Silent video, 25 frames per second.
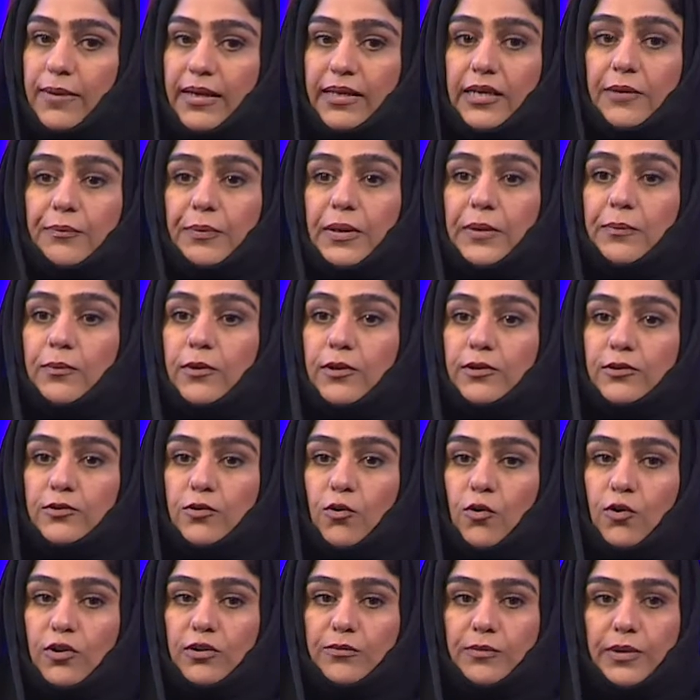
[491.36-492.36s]
but many people
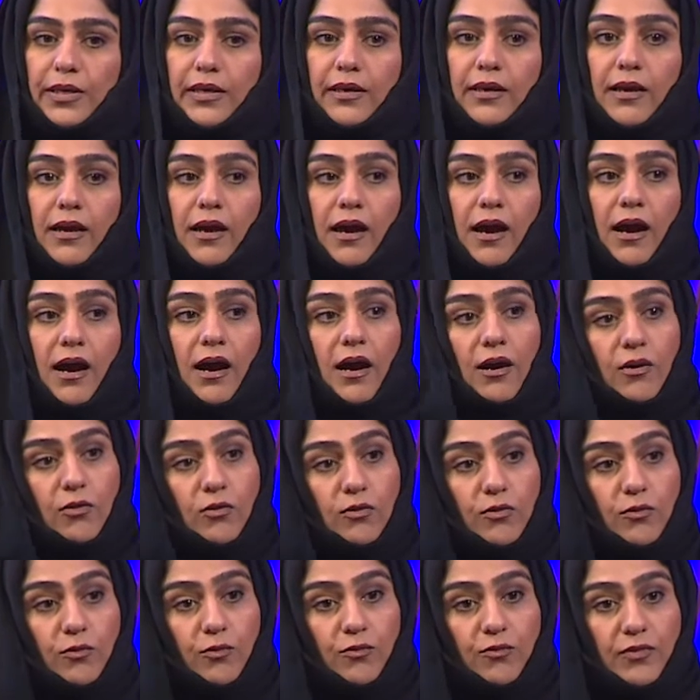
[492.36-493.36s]
told me,
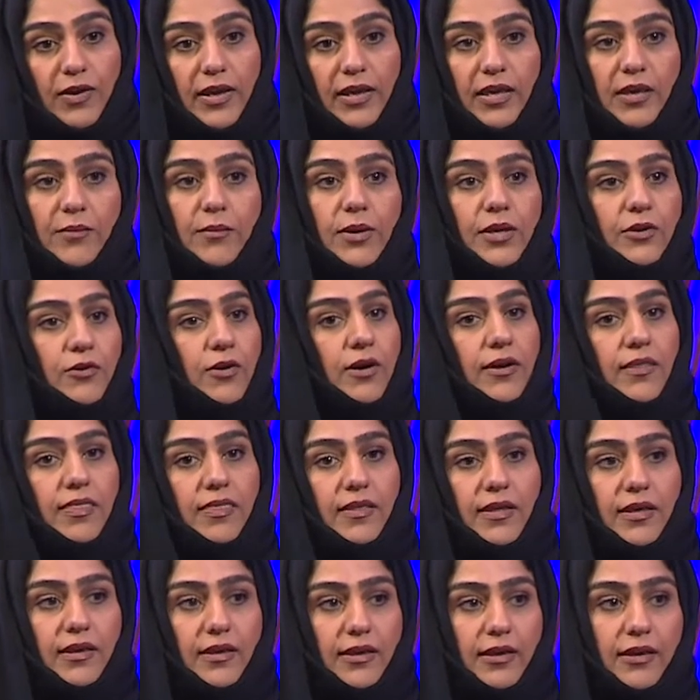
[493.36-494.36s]
how, Fahima, you
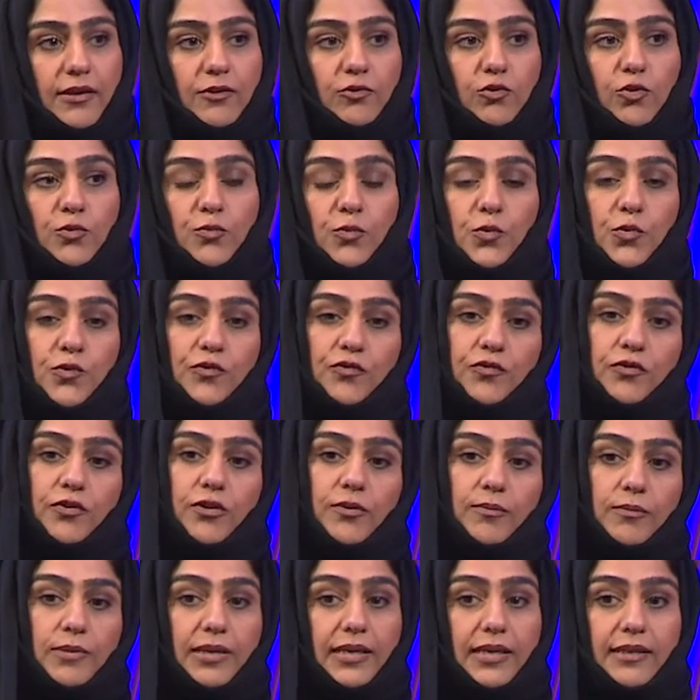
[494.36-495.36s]
are thinking to move
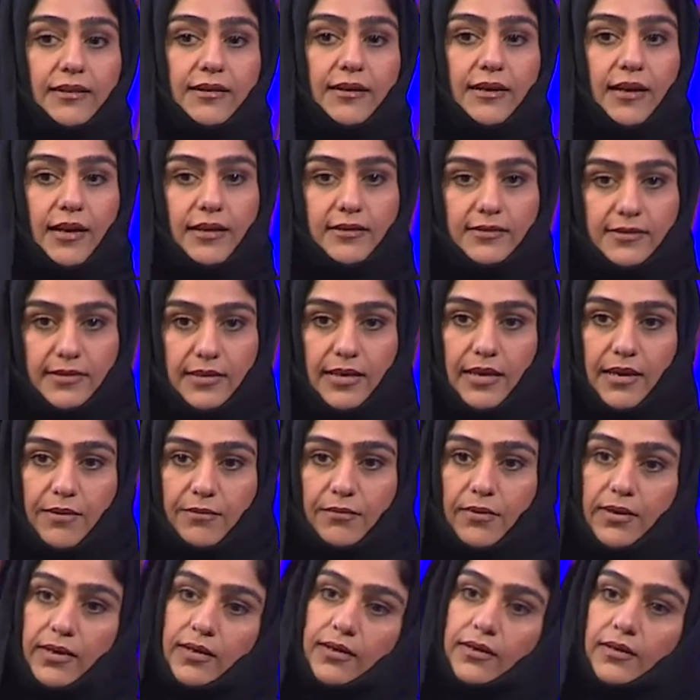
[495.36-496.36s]
from leading a
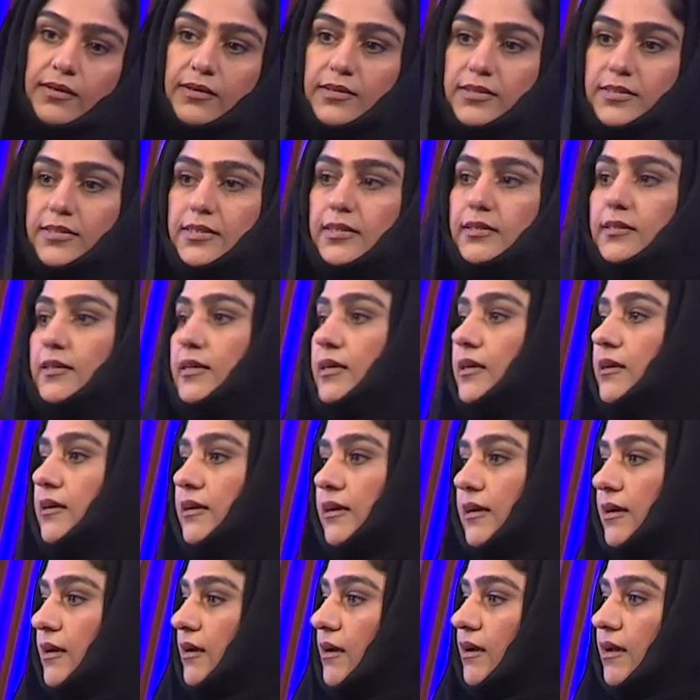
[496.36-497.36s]
team,
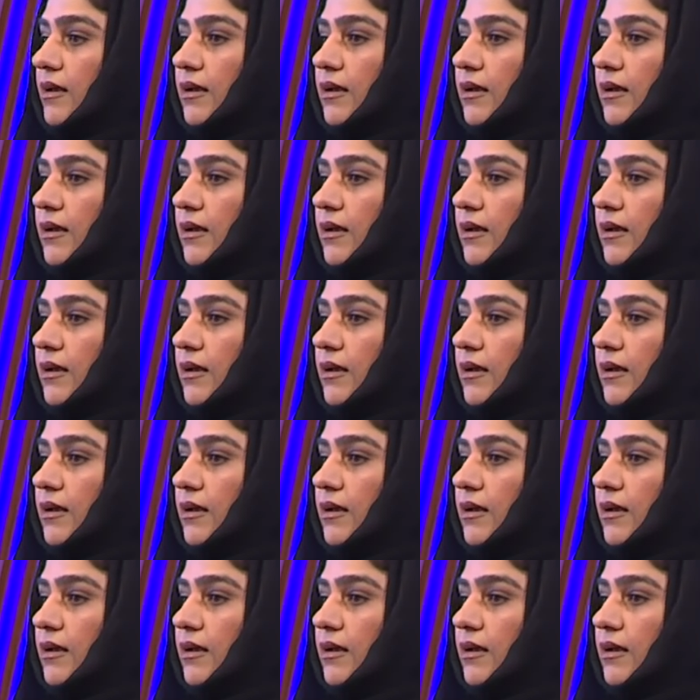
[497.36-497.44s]
sitting